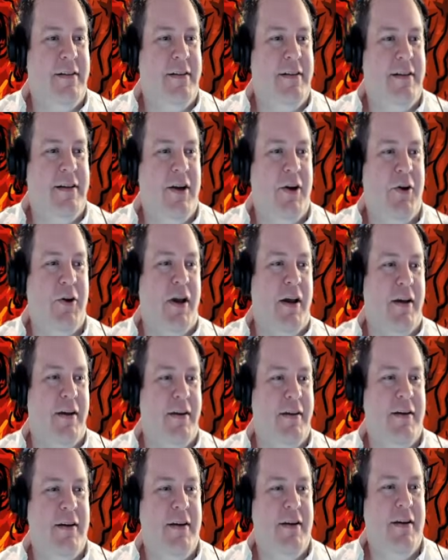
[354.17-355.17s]
so... Okay.
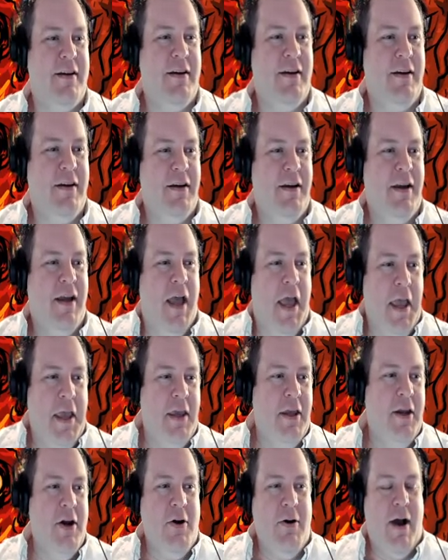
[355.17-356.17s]

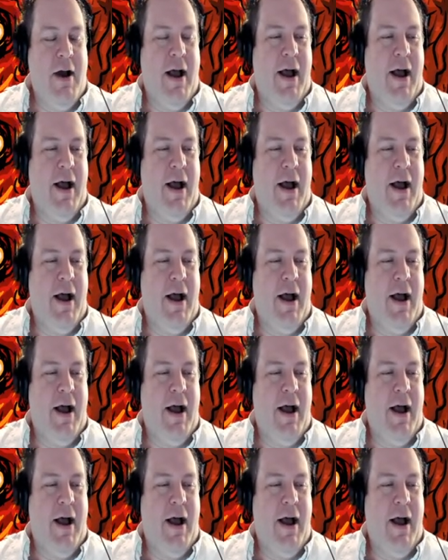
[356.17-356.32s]
You know,